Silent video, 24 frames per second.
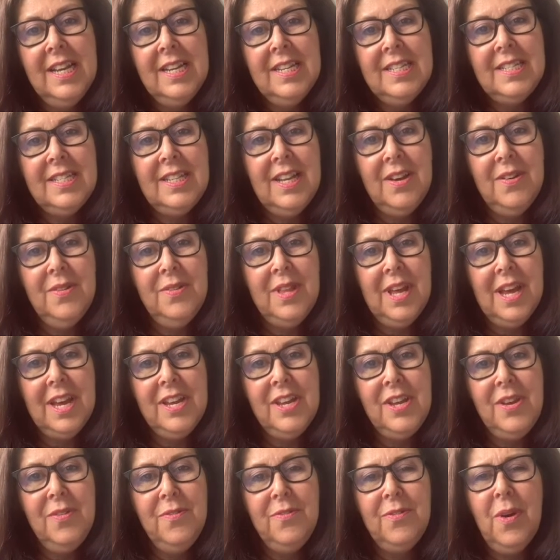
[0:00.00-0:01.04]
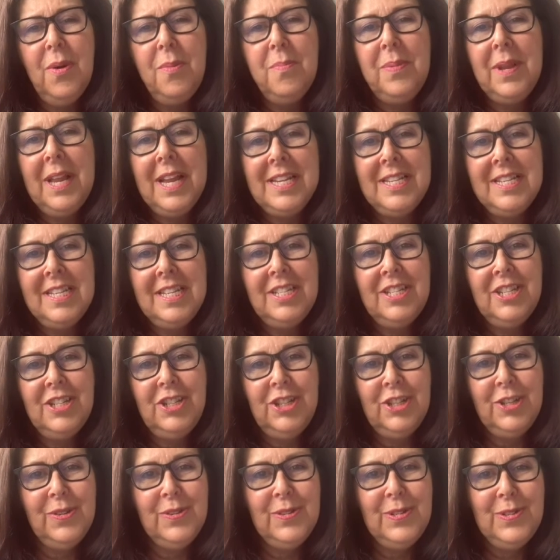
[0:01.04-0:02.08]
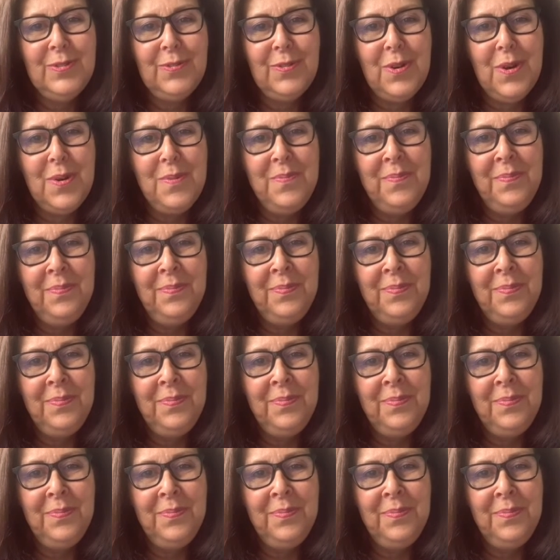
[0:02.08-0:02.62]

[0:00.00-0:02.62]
so that you've got plenty to choose from.